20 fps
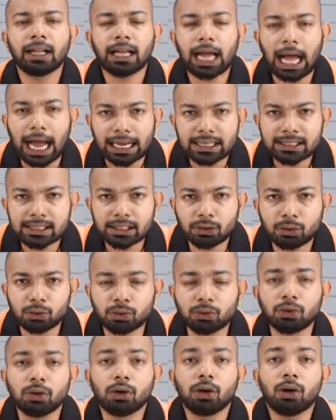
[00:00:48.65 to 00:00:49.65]
as
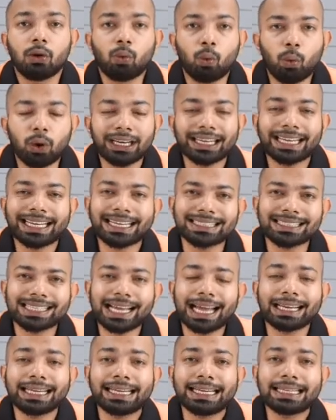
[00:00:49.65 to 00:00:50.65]
to what
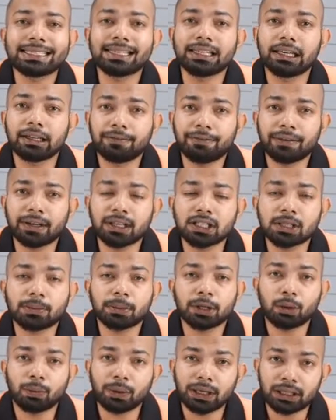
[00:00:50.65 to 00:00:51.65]
exactly is the difference
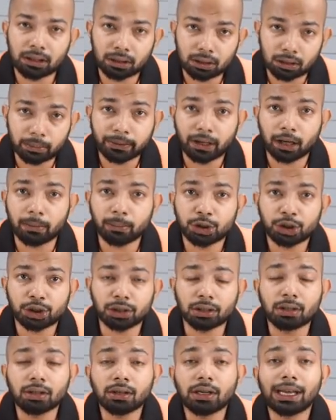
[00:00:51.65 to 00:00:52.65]
between the term
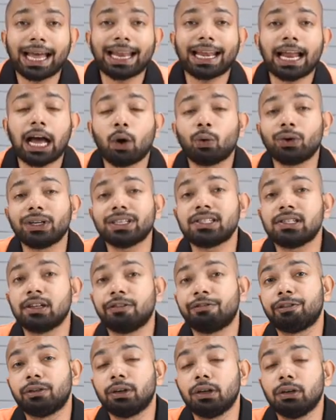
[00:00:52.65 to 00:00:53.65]
commission and how it is
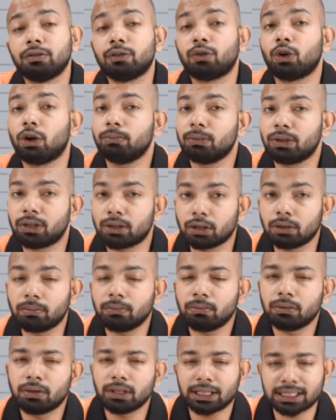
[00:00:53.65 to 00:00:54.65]
different from the
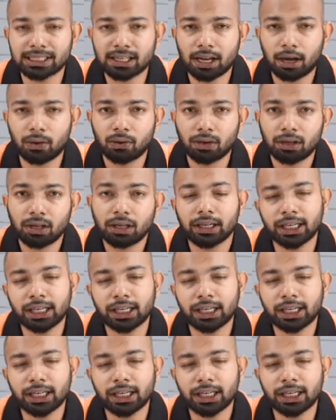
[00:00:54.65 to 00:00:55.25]
term discount.